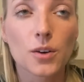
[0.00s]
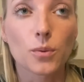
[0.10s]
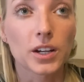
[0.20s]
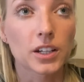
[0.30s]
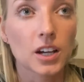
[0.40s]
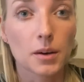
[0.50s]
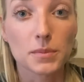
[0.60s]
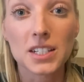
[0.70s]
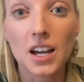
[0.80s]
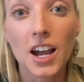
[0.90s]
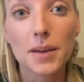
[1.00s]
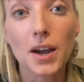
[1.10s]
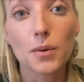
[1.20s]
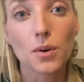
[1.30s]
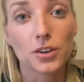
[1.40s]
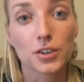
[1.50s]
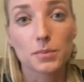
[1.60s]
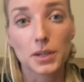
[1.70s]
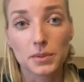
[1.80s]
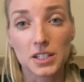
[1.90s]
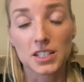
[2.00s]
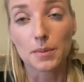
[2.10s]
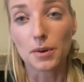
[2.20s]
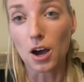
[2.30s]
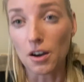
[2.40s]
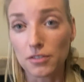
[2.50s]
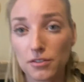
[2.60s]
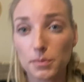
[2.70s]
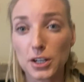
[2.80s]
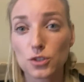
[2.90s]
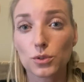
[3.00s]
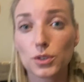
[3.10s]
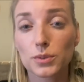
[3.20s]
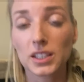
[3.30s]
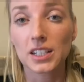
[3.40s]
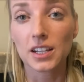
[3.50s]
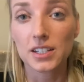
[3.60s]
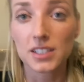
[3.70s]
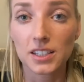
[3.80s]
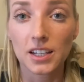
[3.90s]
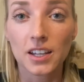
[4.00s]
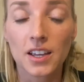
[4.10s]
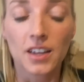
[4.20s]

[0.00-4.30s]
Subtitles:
when it comes time, I want her to be able to step off of my shoulder really nicely.